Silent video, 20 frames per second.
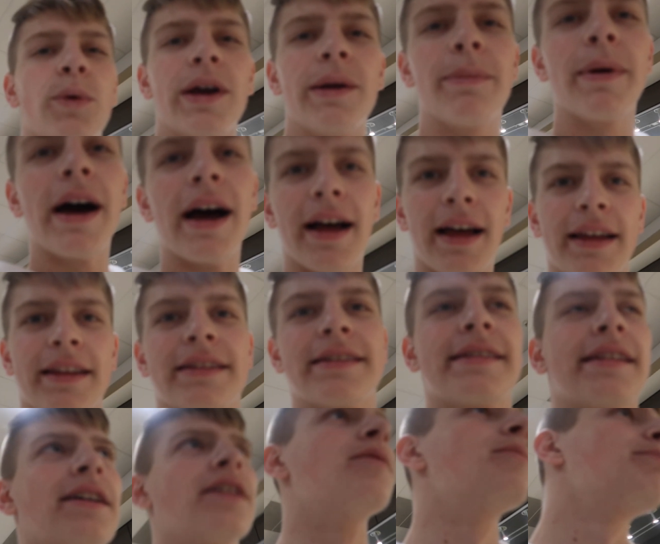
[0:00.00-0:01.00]
We bought
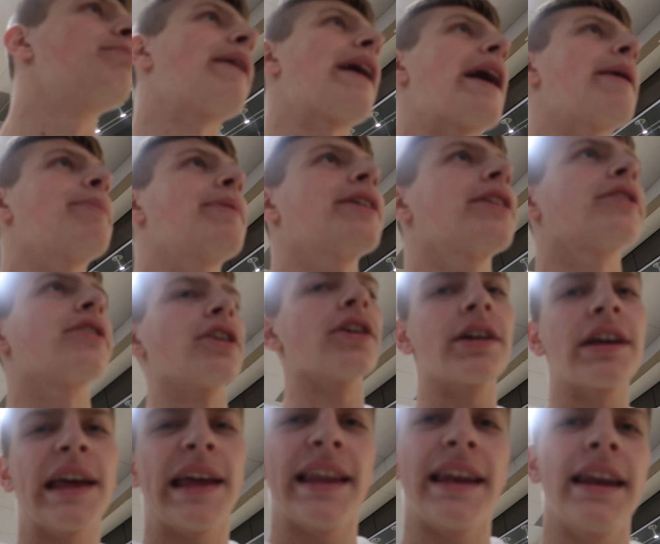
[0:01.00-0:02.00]
some Popin'
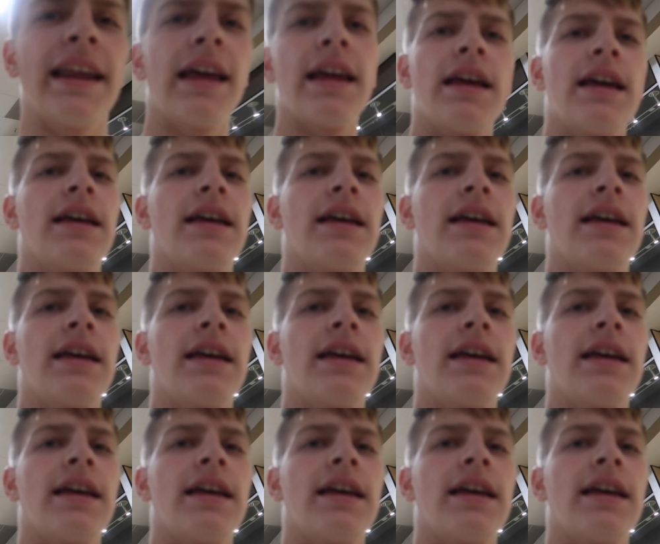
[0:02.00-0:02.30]
Cookin'.